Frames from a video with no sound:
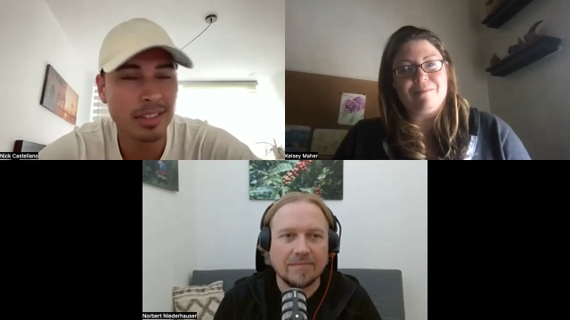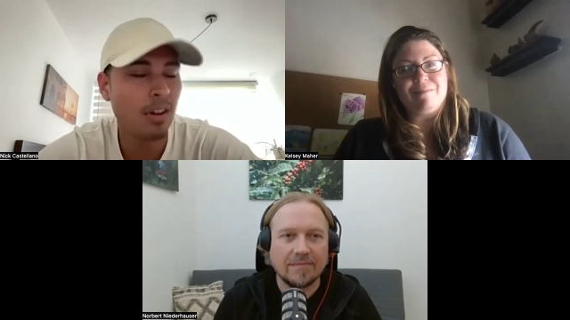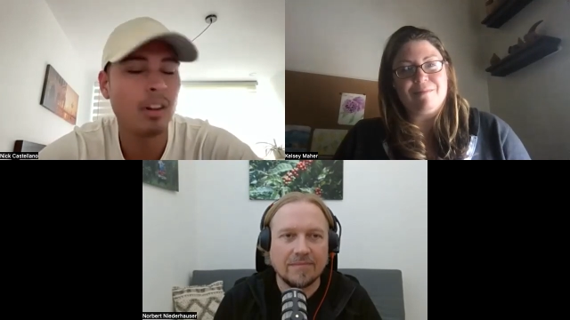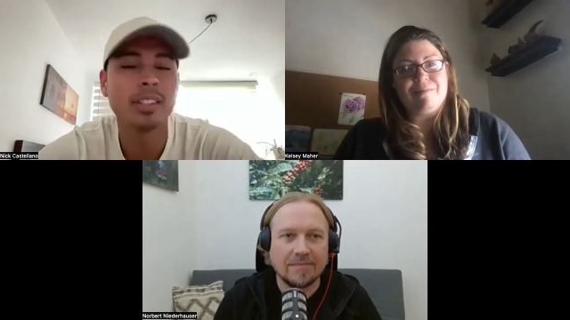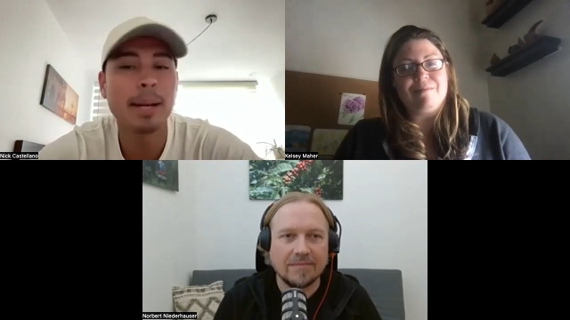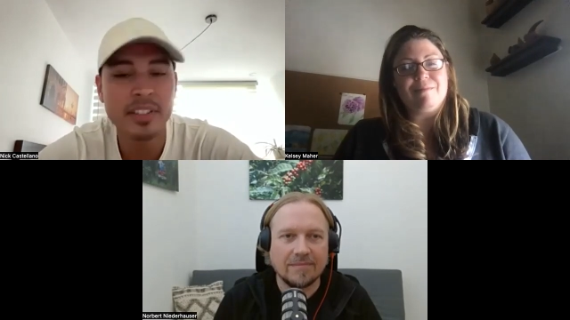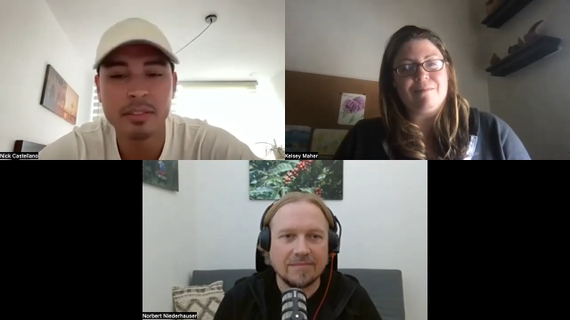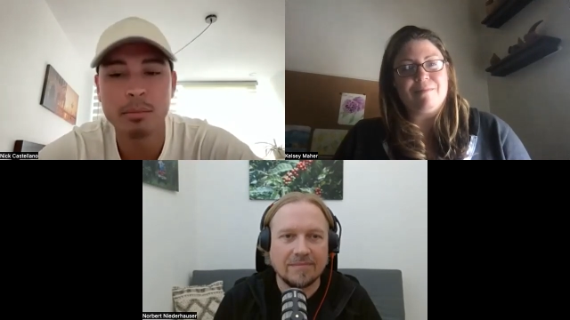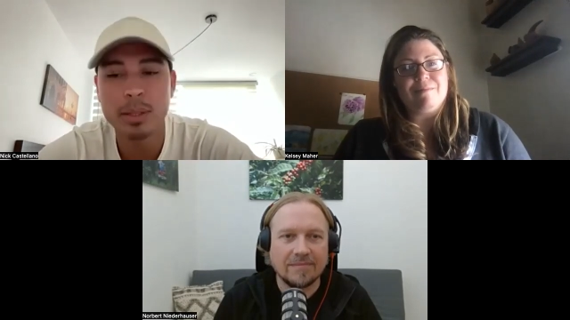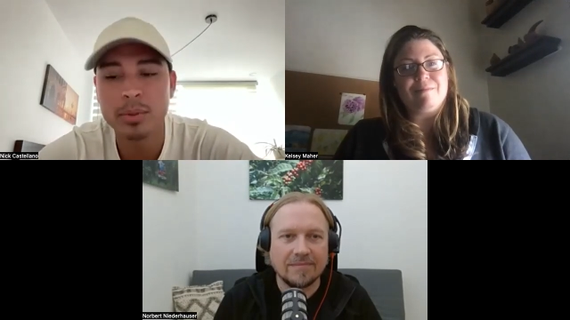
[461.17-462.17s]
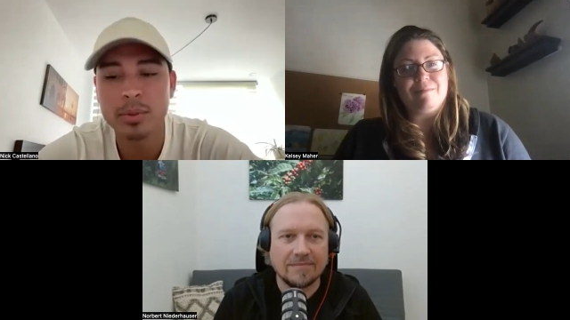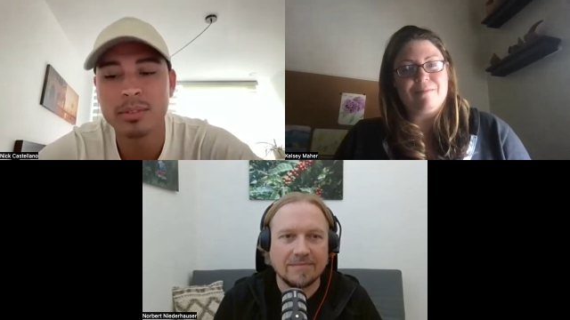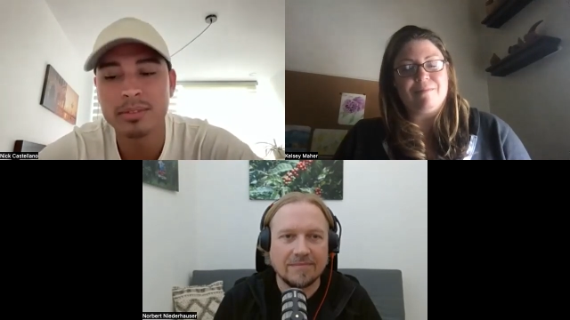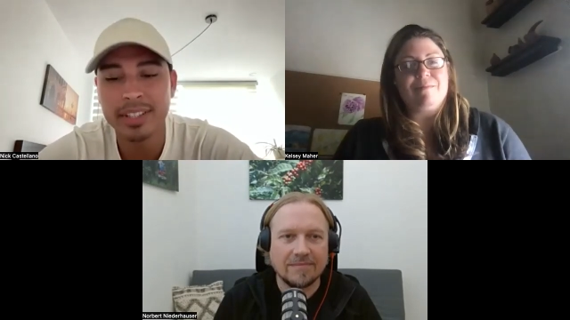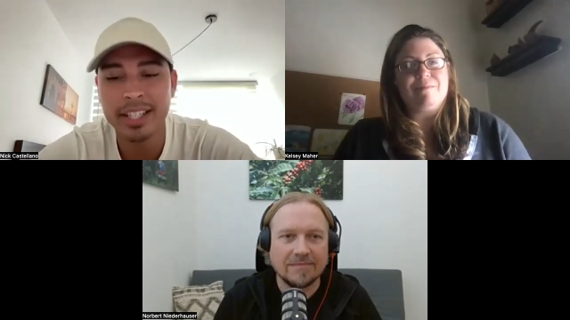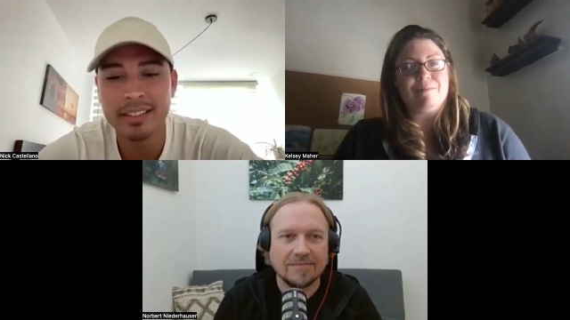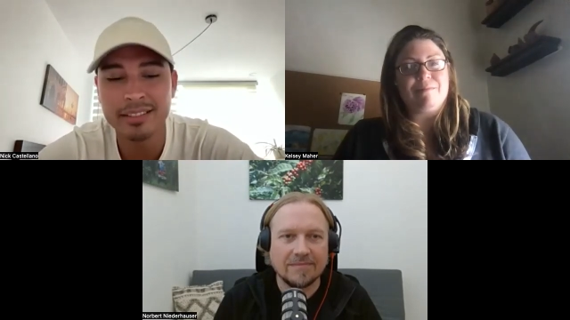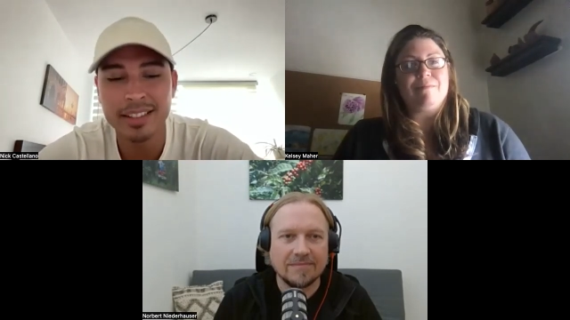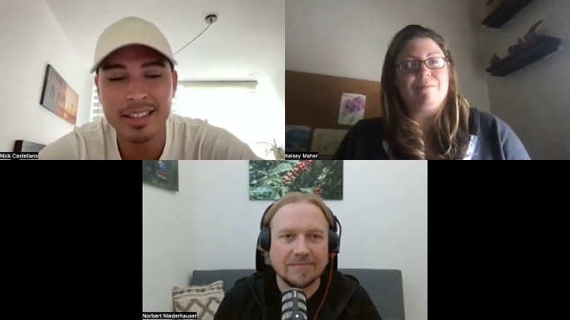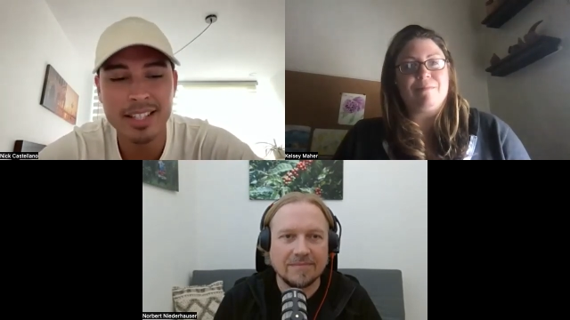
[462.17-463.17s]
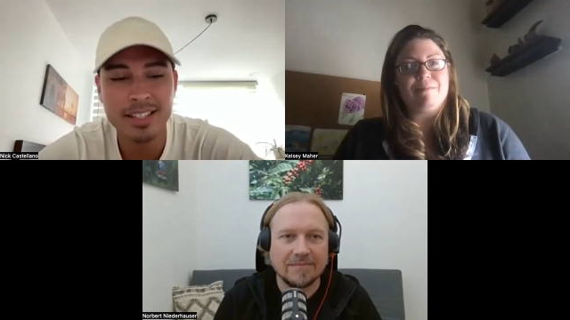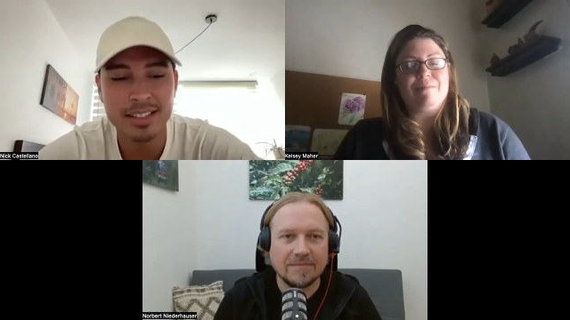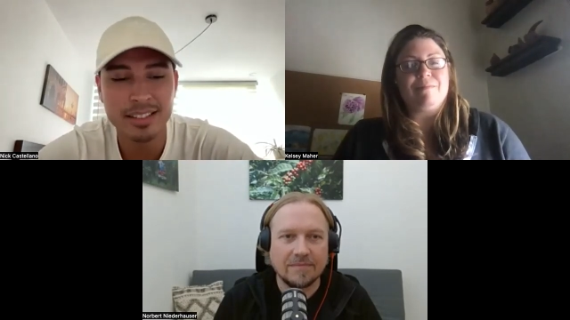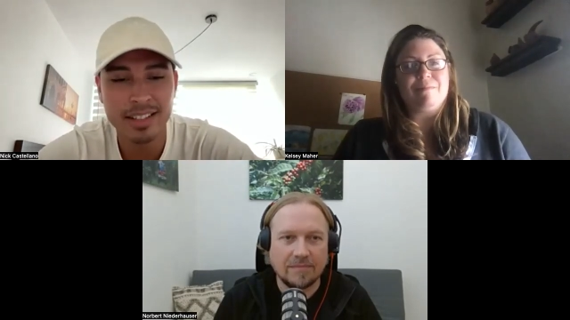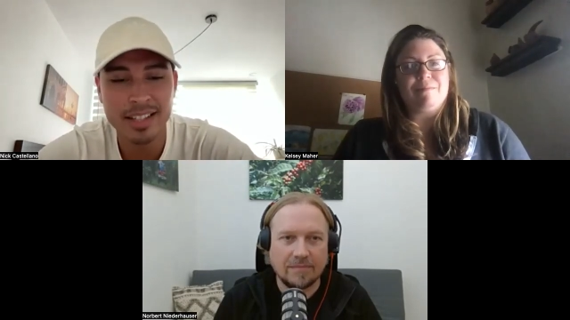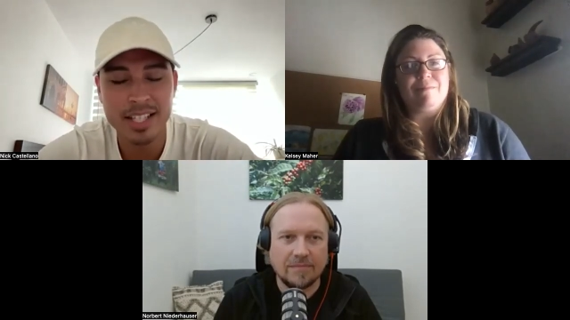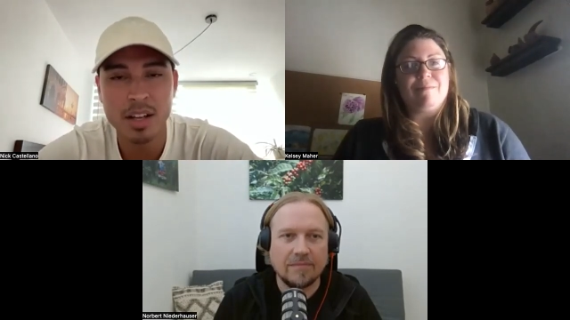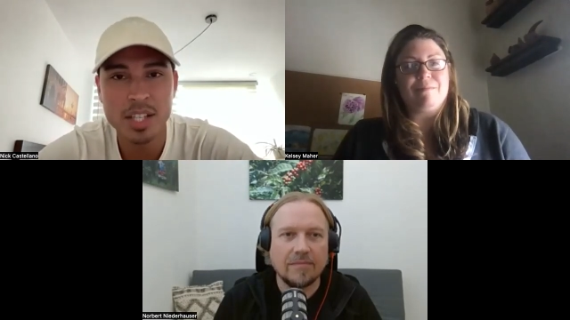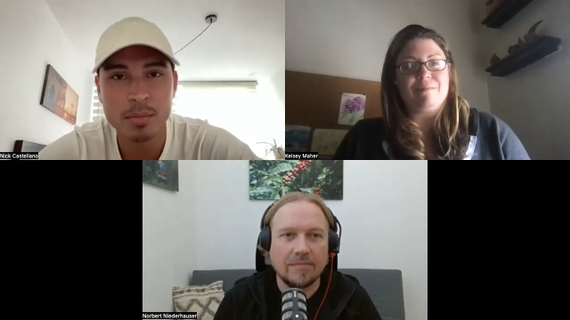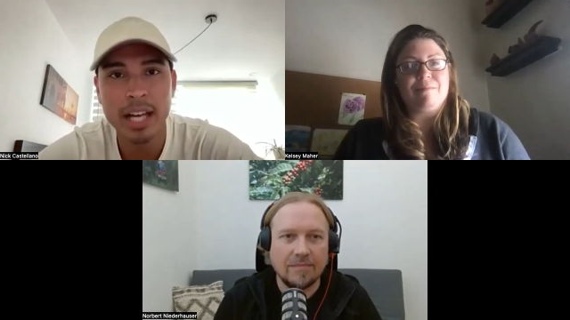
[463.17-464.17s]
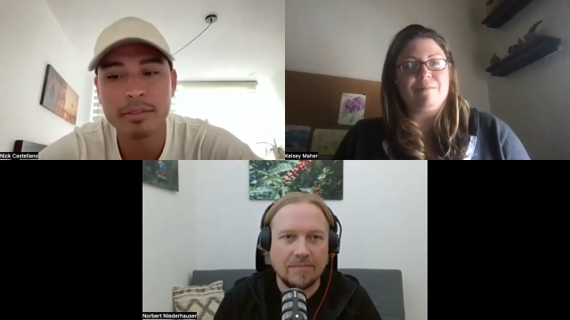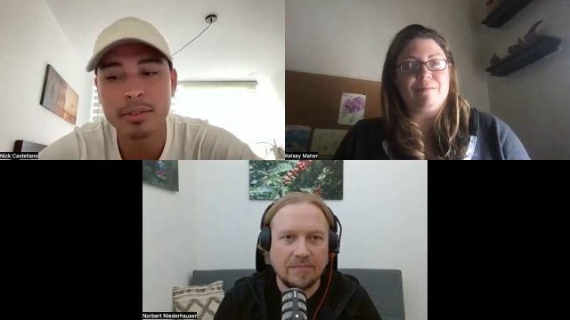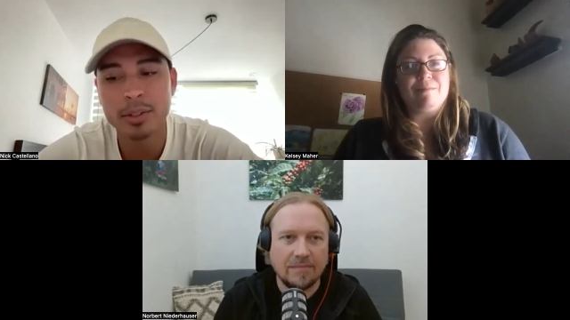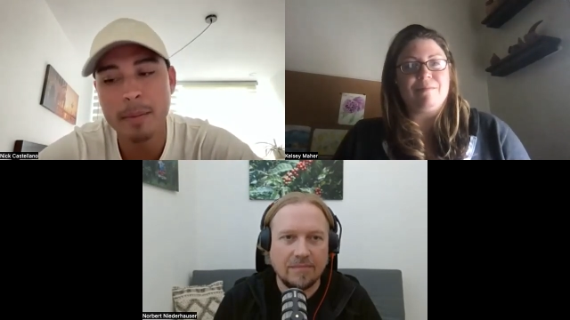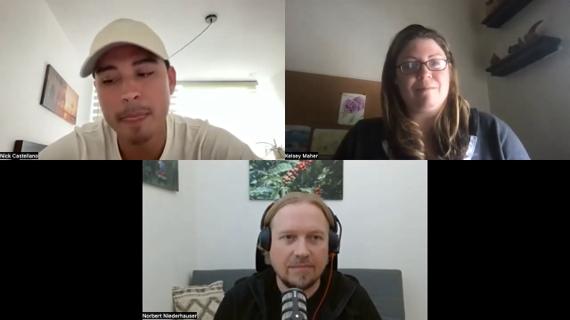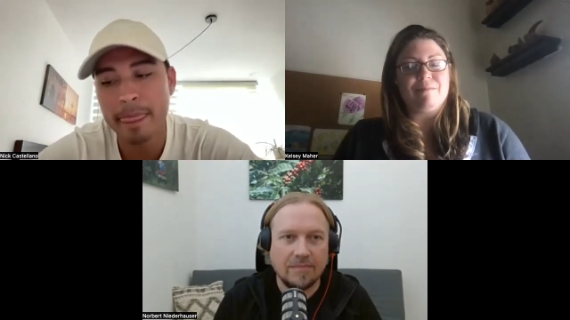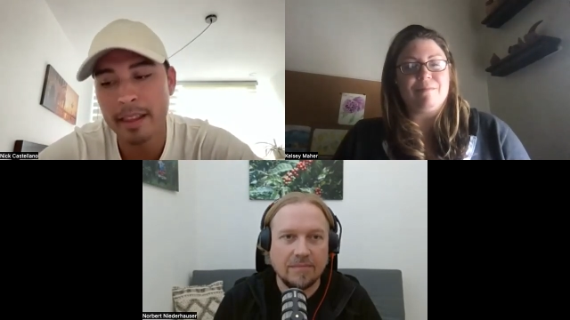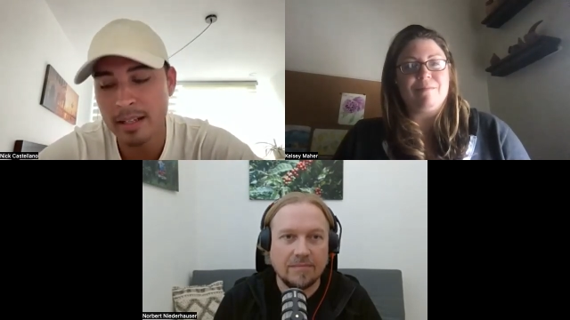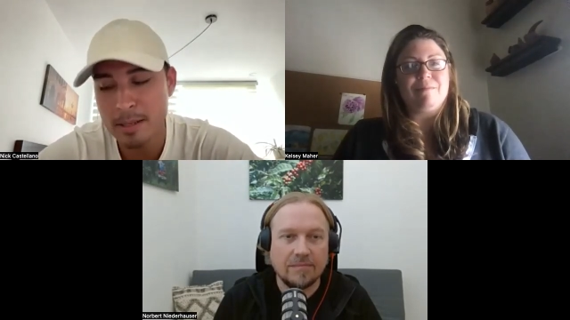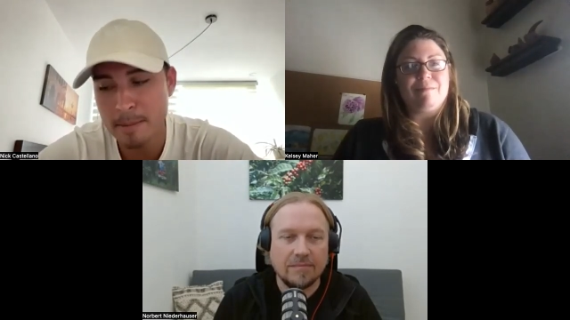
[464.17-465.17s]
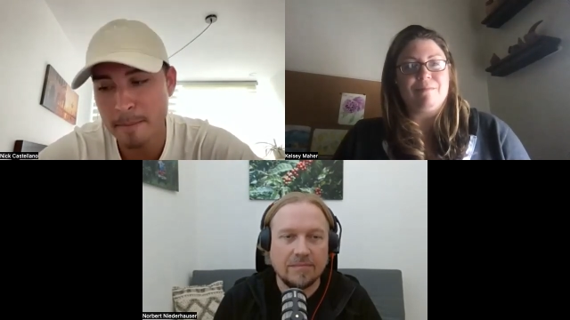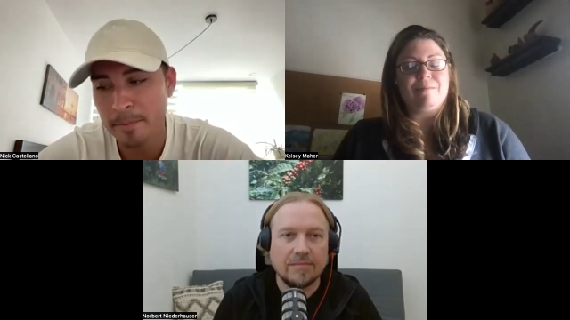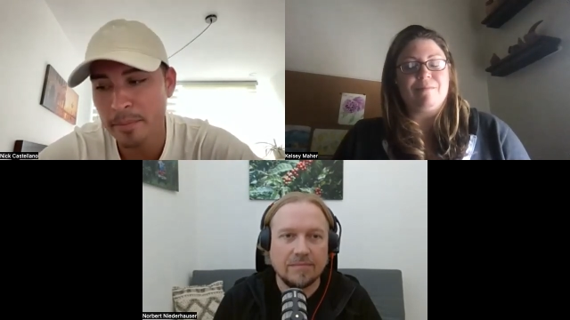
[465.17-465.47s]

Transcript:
Speaker 1: all types of different people and in this in this on this platform. Um,